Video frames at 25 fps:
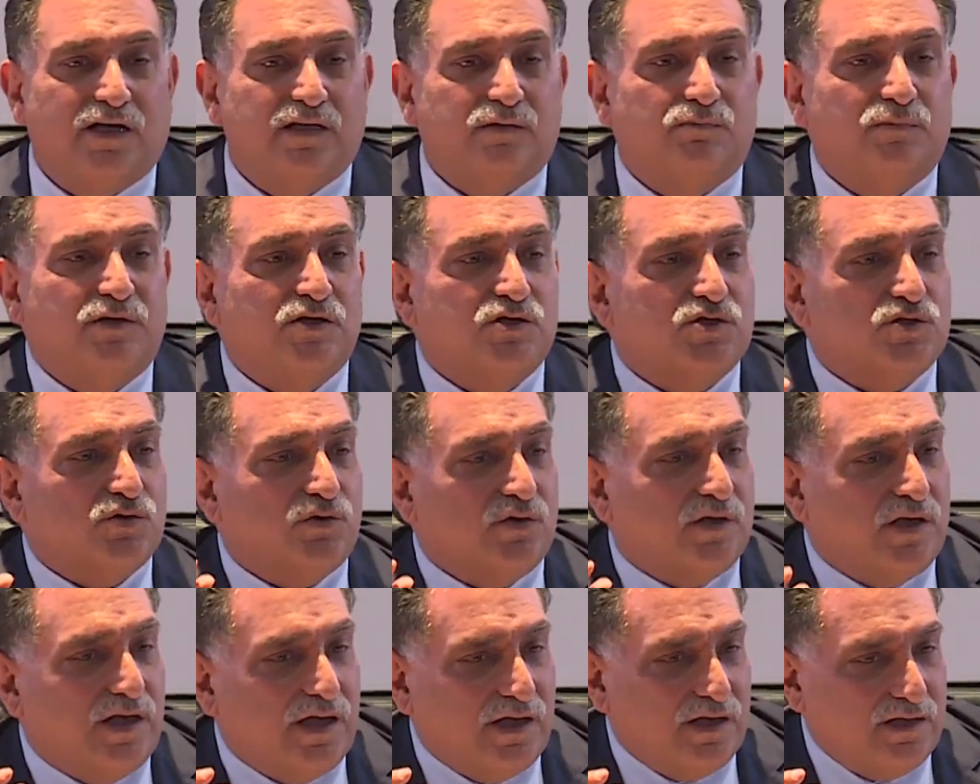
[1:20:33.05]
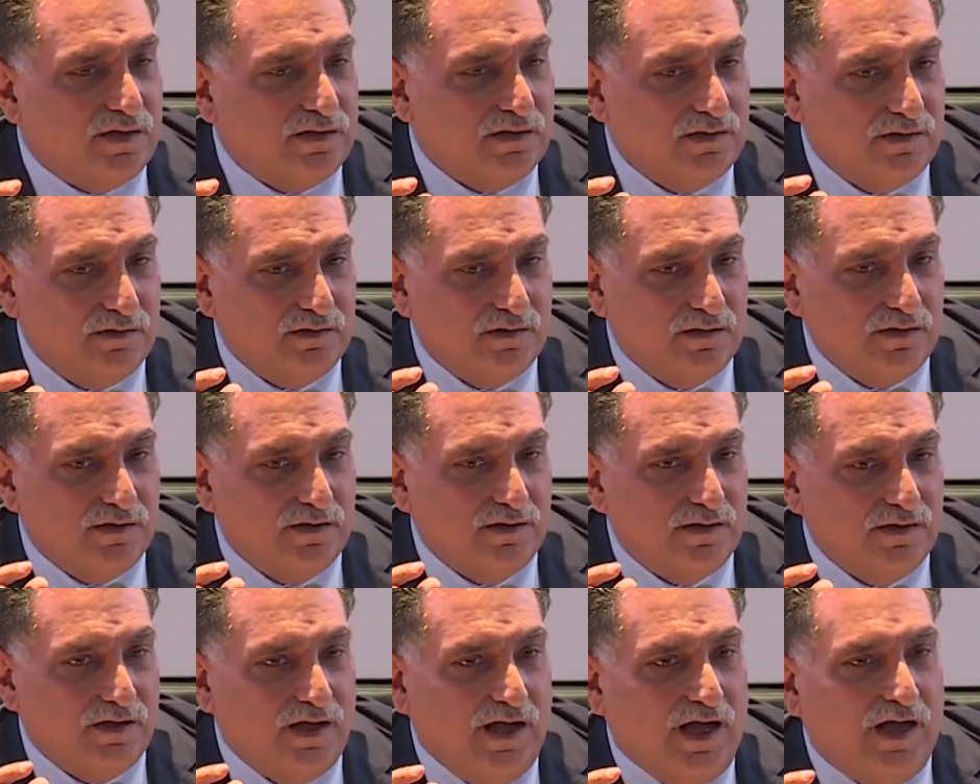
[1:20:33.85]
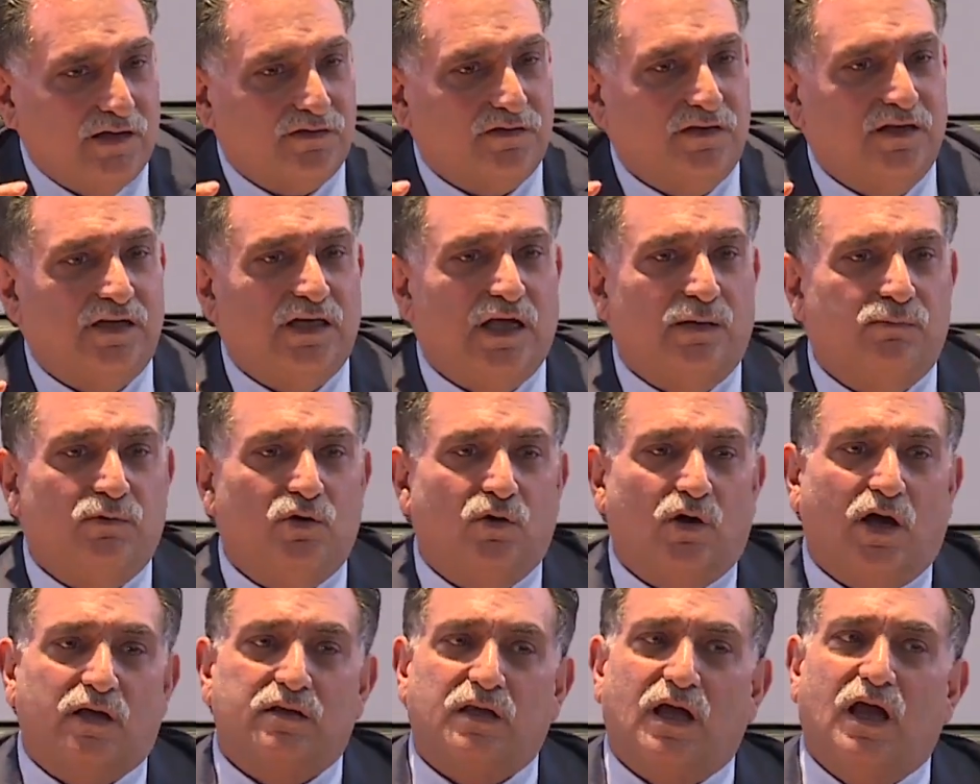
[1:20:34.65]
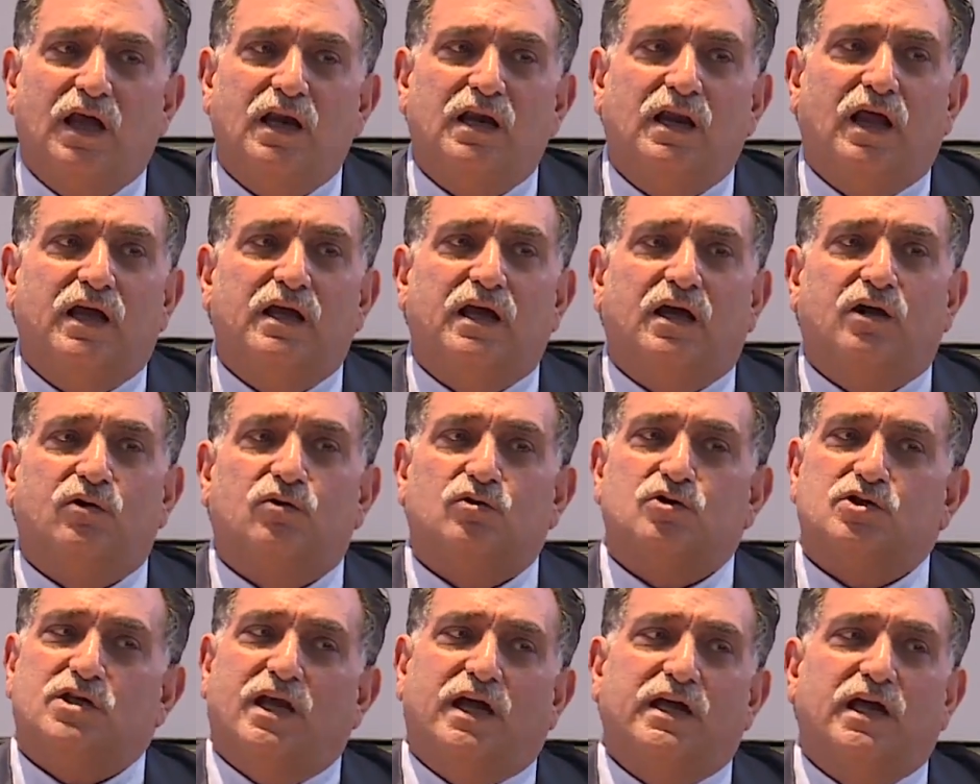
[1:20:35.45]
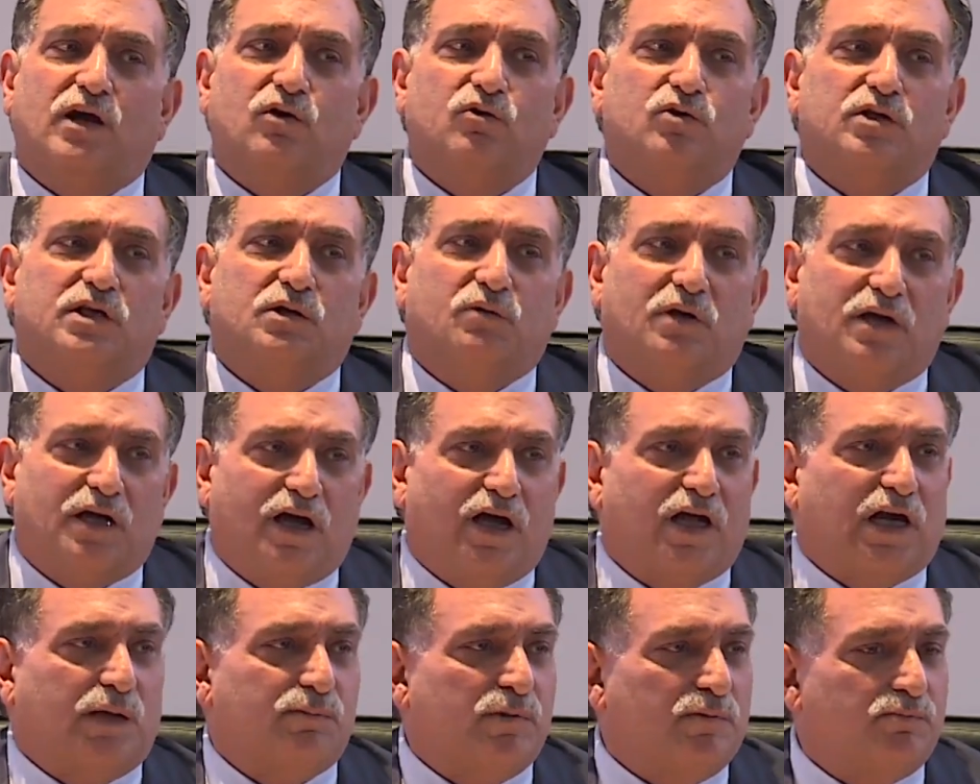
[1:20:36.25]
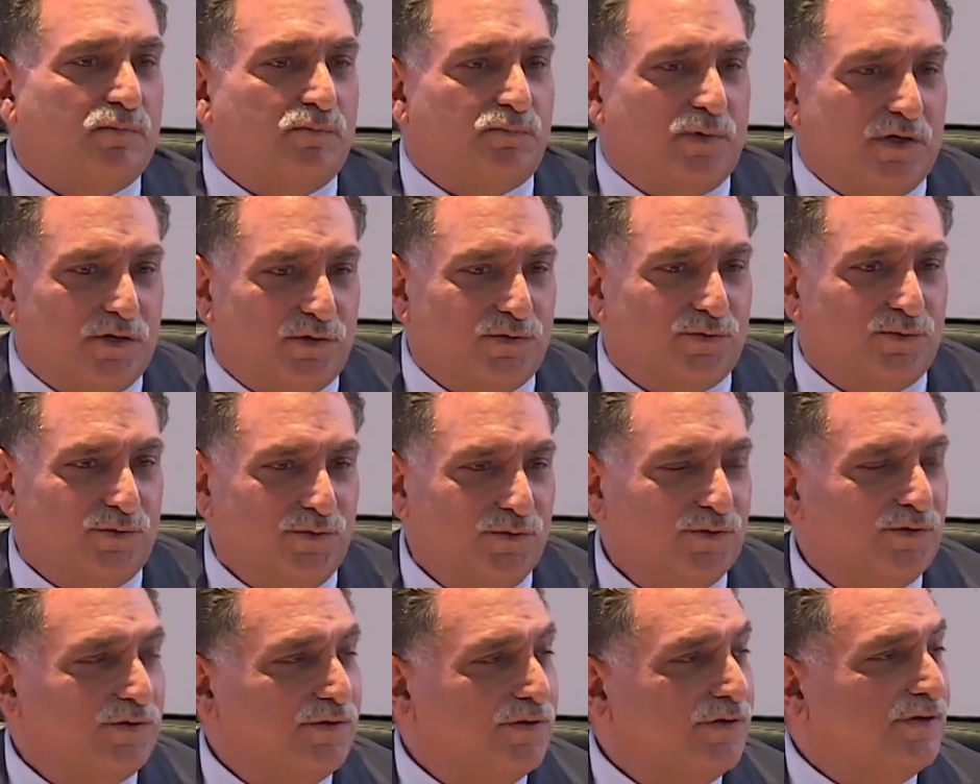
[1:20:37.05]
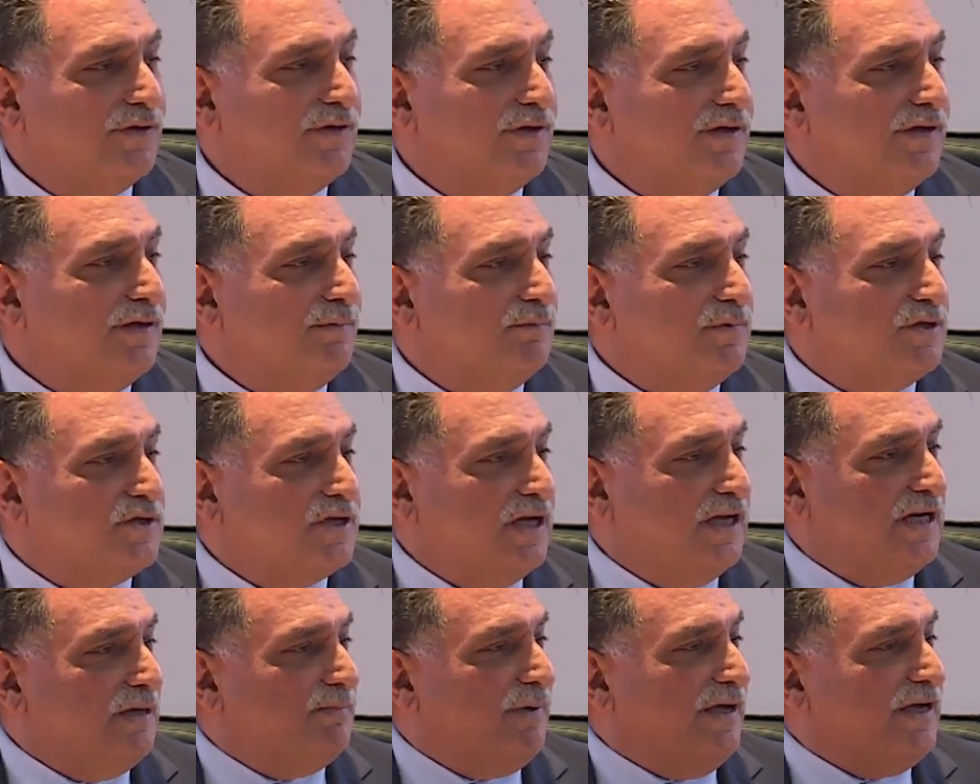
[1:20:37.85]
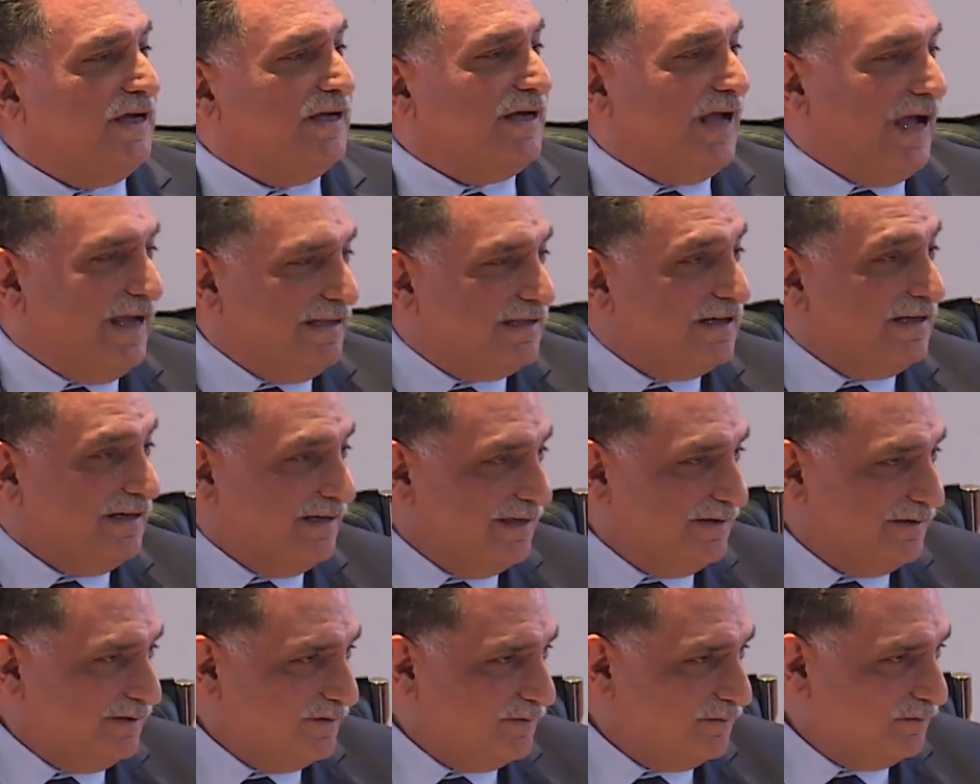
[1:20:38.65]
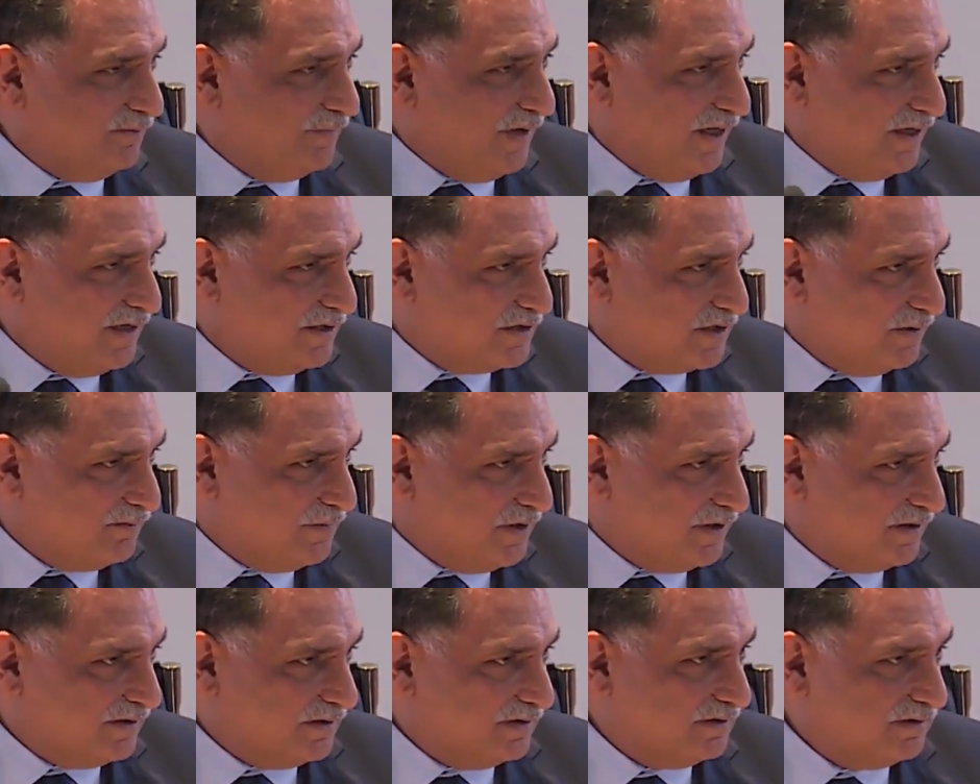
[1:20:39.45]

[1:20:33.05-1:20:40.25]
They do not want to vacate settlers from settlements. They